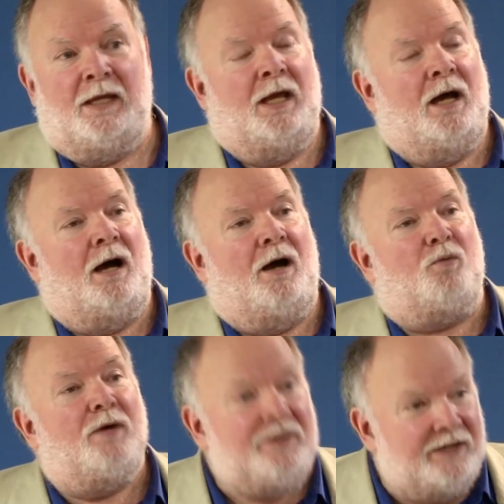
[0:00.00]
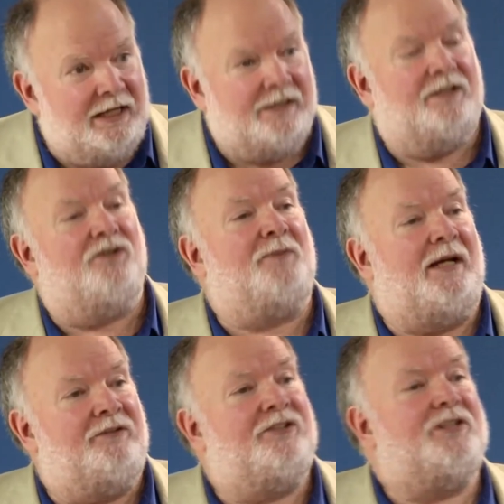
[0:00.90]
Uh, we think that those
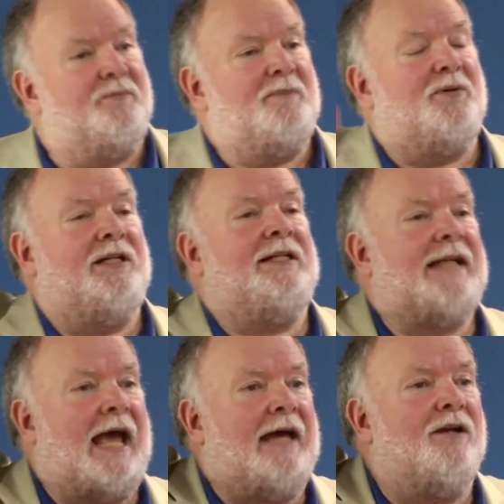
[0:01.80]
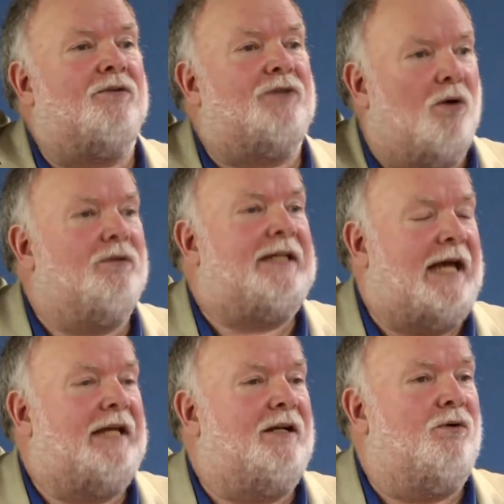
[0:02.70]
magazines should be put in an adult only
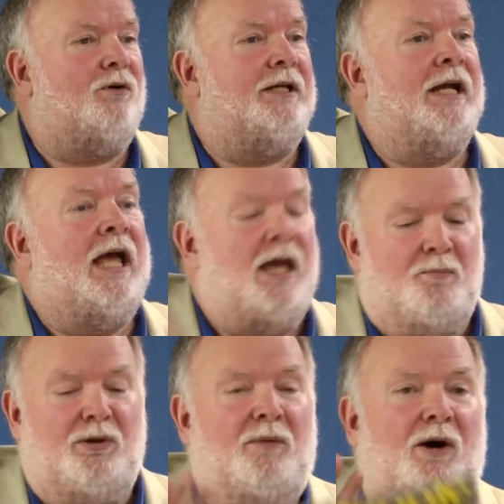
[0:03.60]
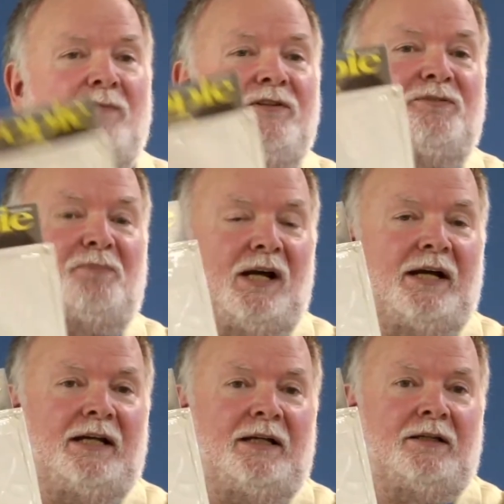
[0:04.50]
category, pull them off
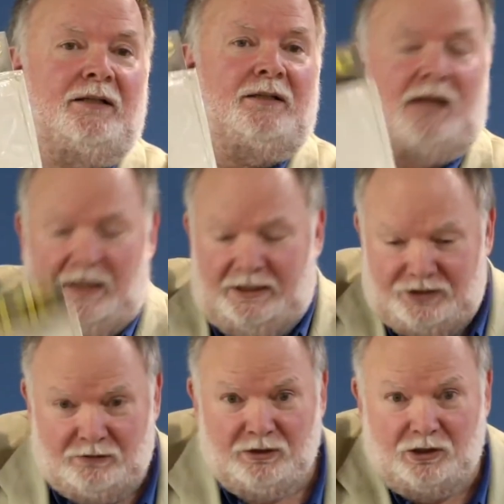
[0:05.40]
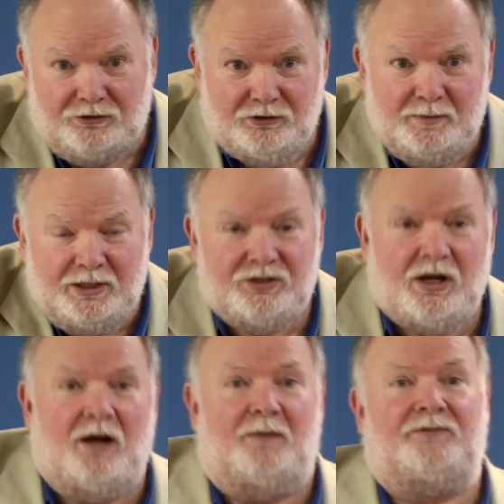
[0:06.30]
display, not let children look through them in the
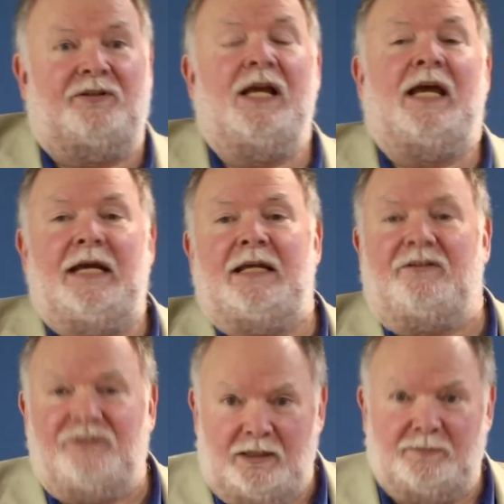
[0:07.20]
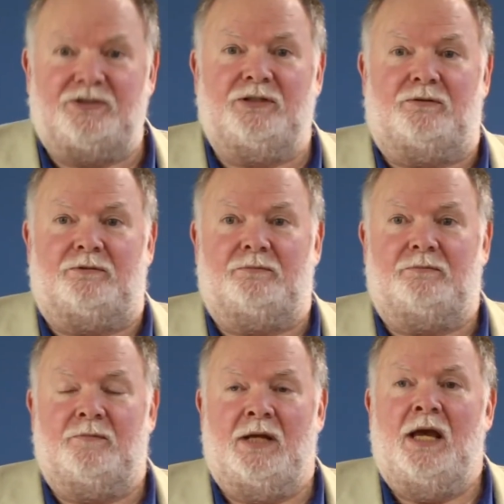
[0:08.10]
shops, and not sell them to children.
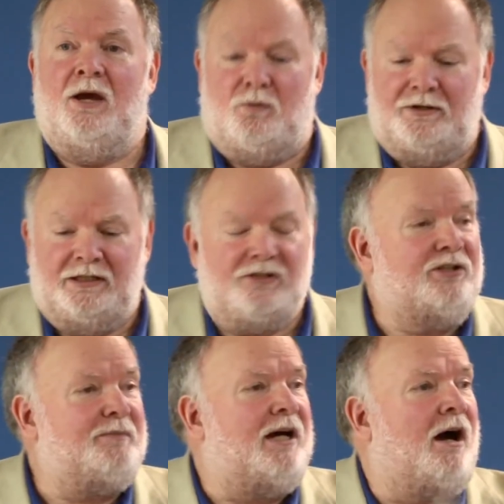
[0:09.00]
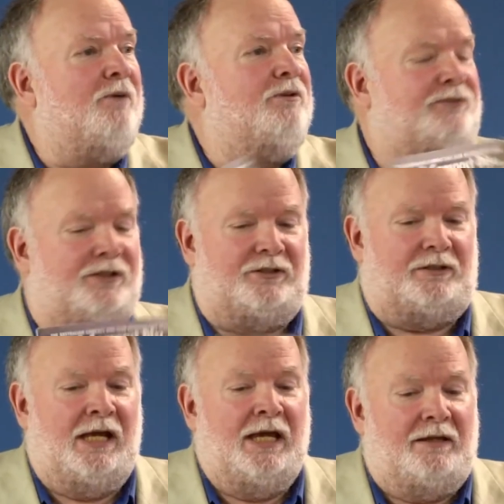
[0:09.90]
We think there should be a height restriction.
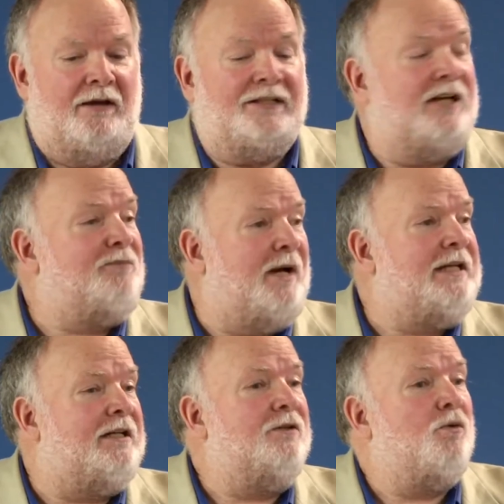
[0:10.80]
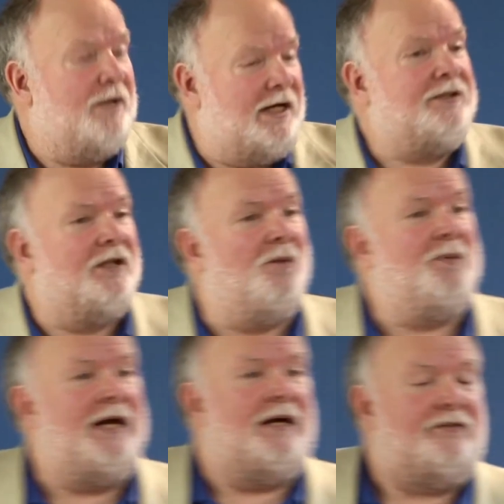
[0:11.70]
Now, in Tasmania, we got the law
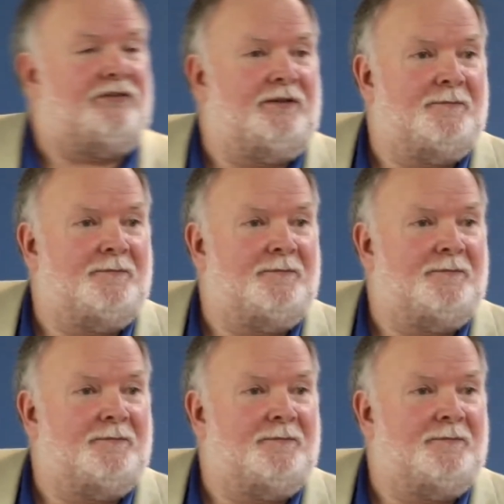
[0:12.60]
passed.